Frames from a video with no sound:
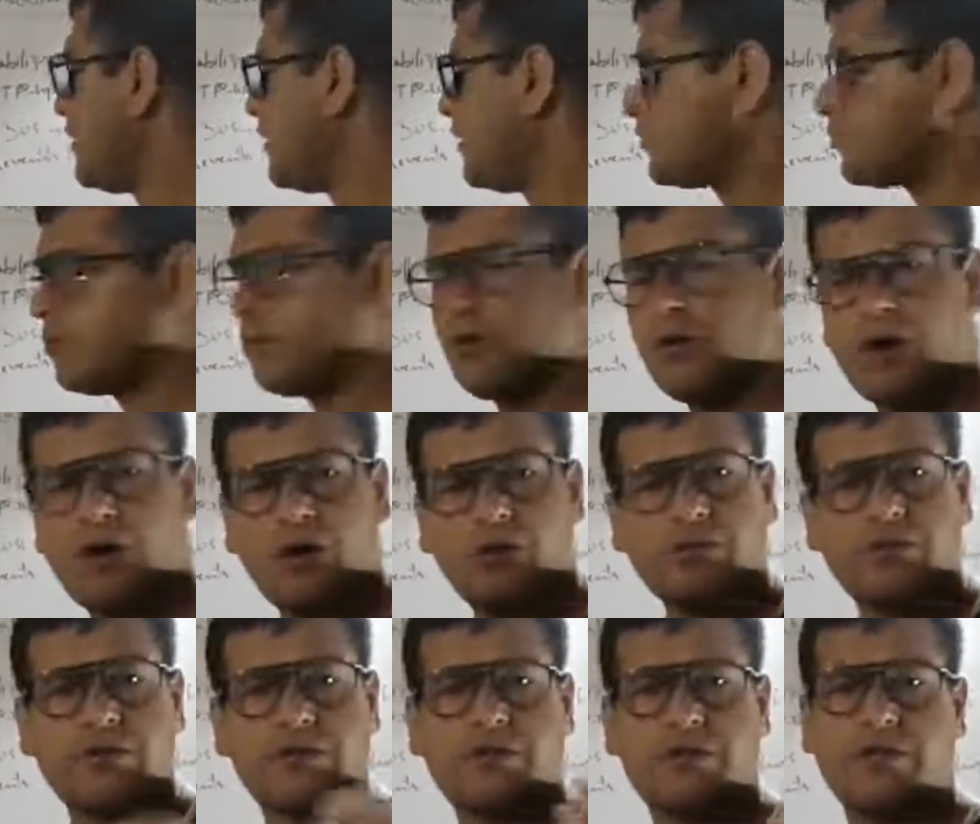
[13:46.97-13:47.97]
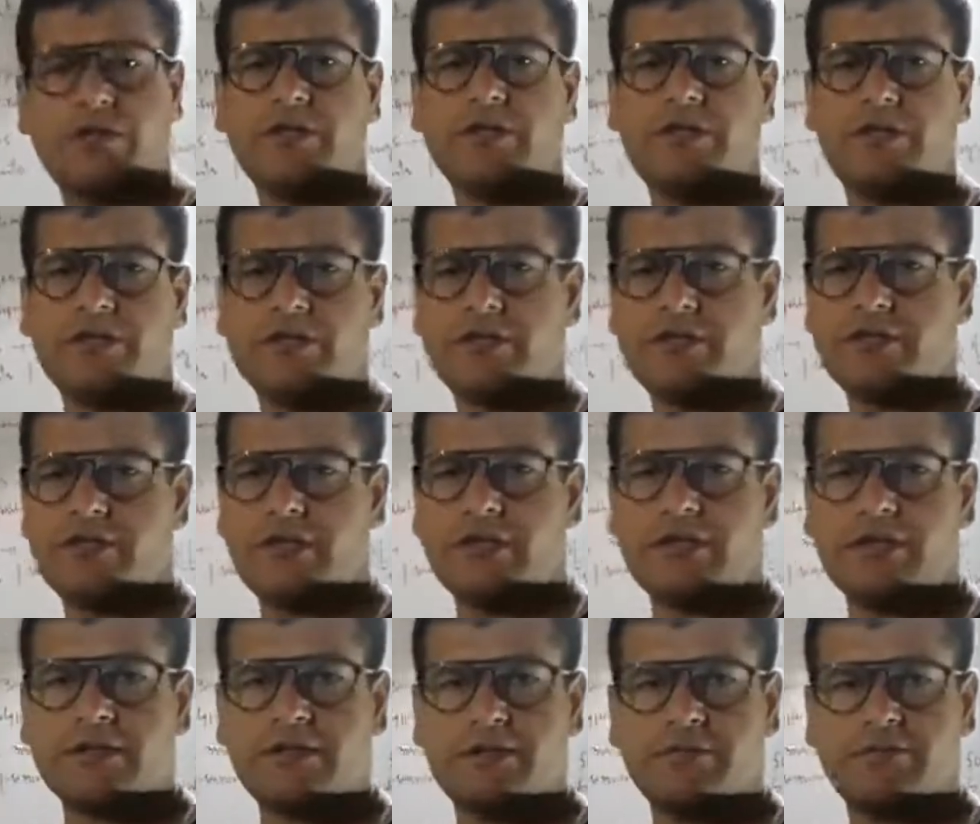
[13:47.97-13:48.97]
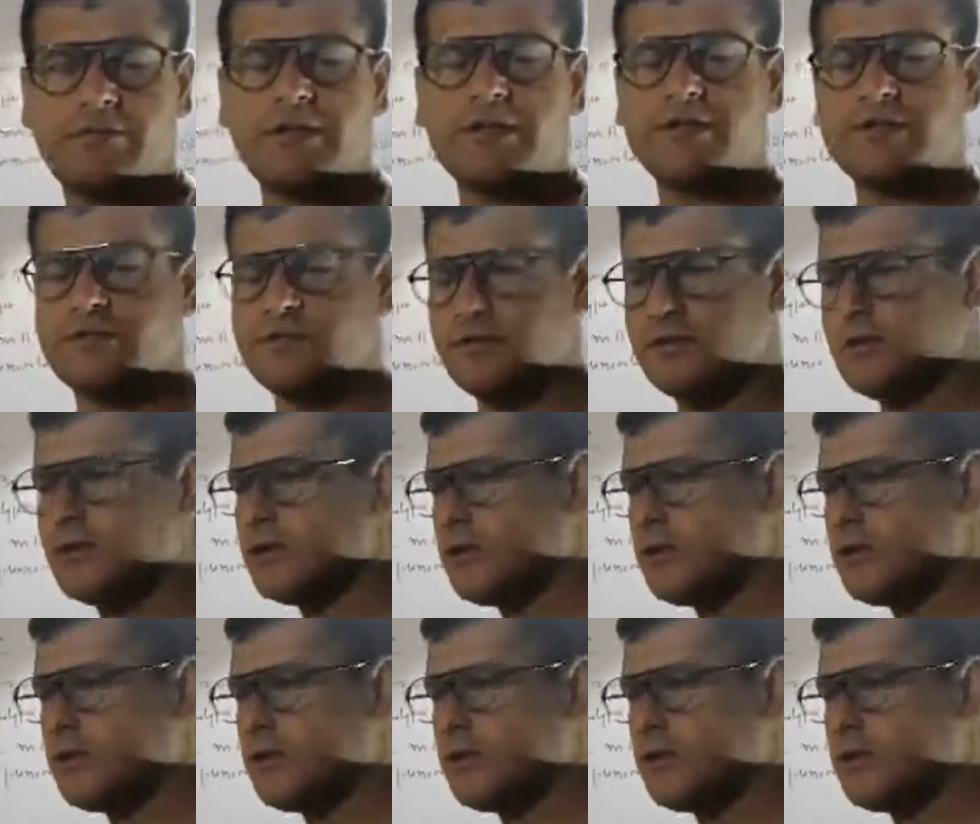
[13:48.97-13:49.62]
So how this initiation takes place?